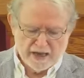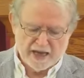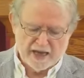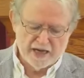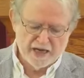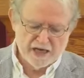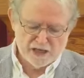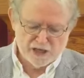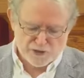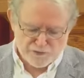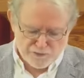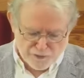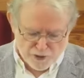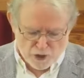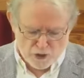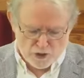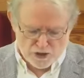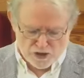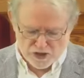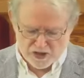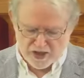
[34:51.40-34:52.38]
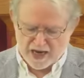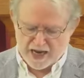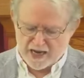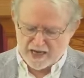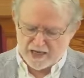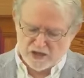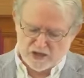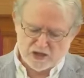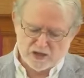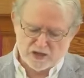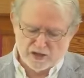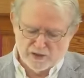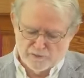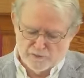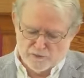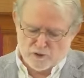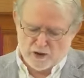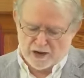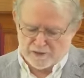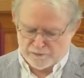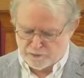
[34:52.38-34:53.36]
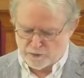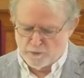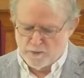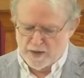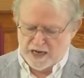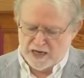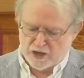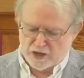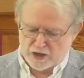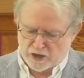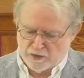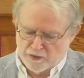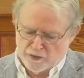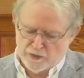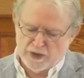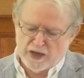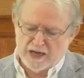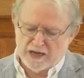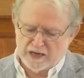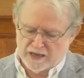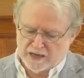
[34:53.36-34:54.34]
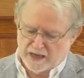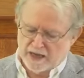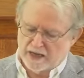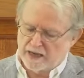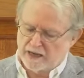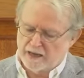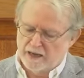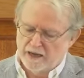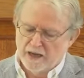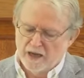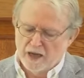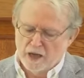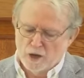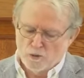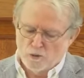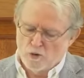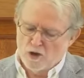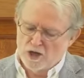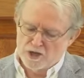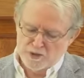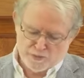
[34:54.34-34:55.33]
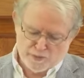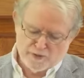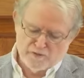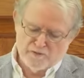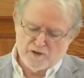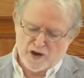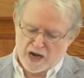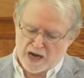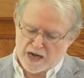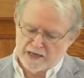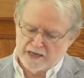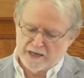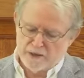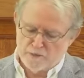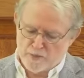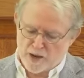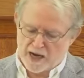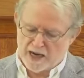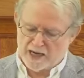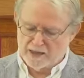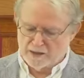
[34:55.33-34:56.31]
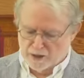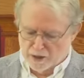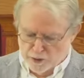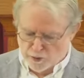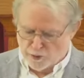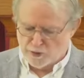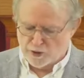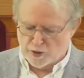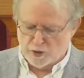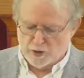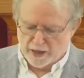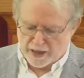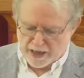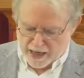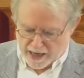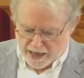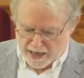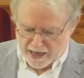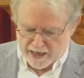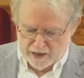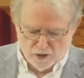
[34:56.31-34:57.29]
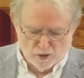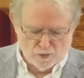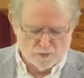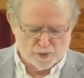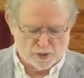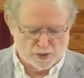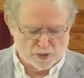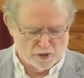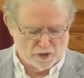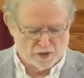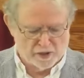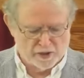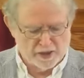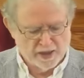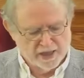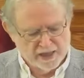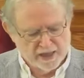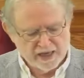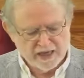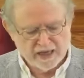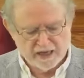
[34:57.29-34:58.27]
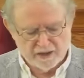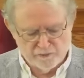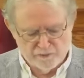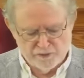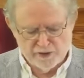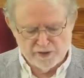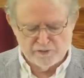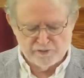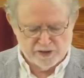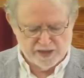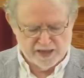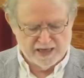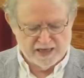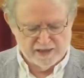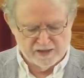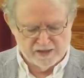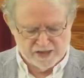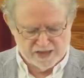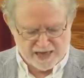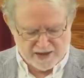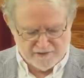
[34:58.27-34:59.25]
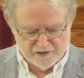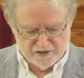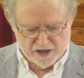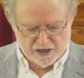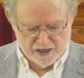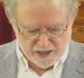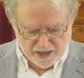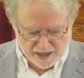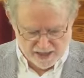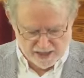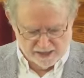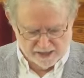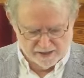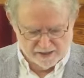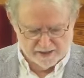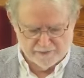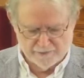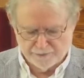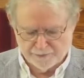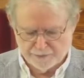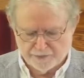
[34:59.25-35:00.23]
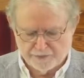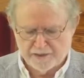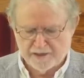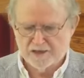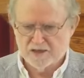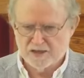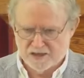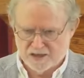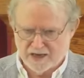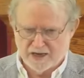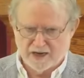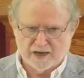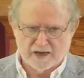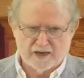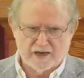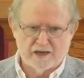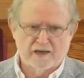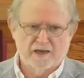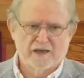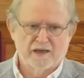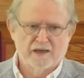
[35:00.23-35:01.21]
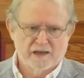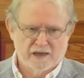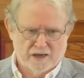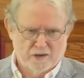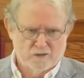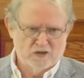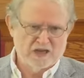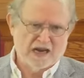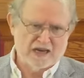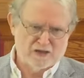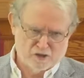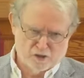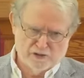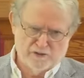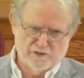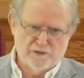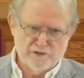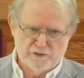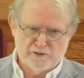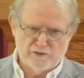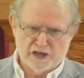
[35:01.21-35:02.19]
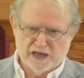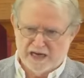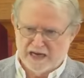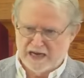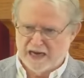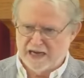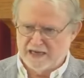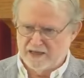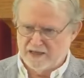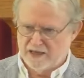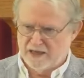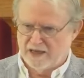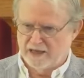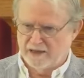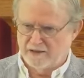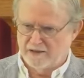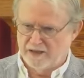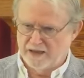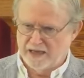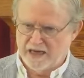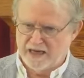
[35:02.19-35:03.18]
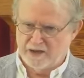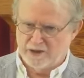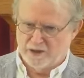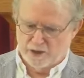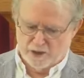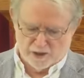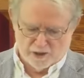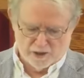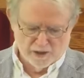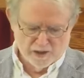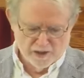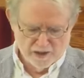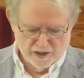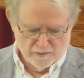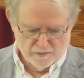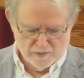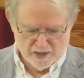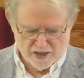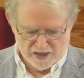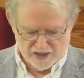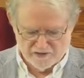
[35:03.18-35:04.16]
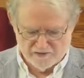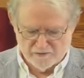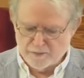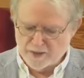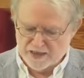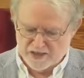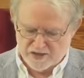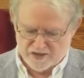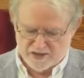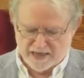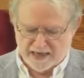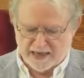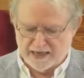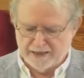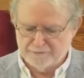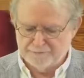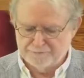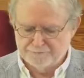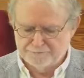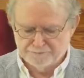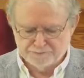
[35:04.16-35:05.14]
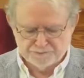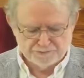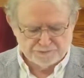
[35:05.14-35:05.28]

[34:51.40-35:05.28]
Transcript: and his first taste of Reformation thinking was provided by Luther at Heidelberg in 1517, sick. It was actually 1518. The editor must have missed that.